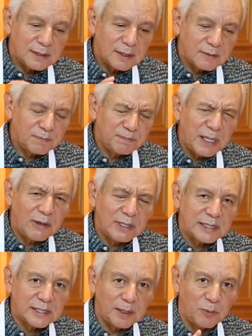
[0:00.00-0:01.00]
barely
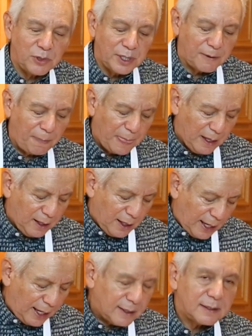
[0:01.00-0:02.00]
simmering,
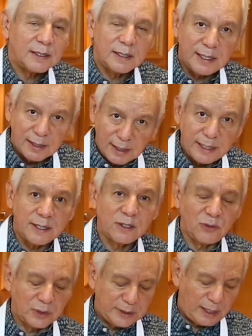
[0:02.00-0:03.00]
and then let it
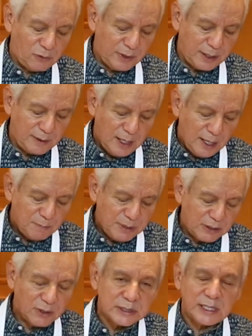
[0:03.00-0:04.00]
cook that way.
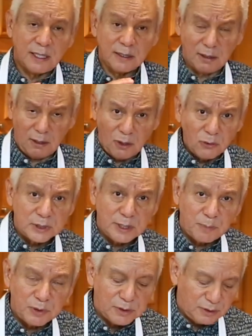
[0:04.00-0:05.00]
Because in the low
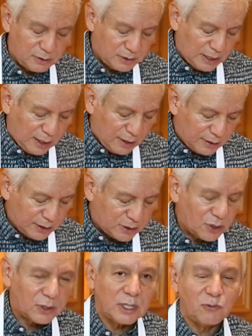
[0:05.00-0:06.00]
temperatures, the
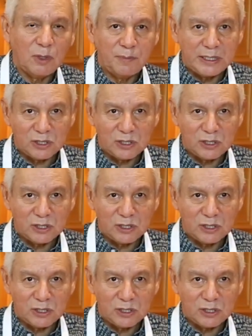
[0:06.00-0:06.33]
turkey will be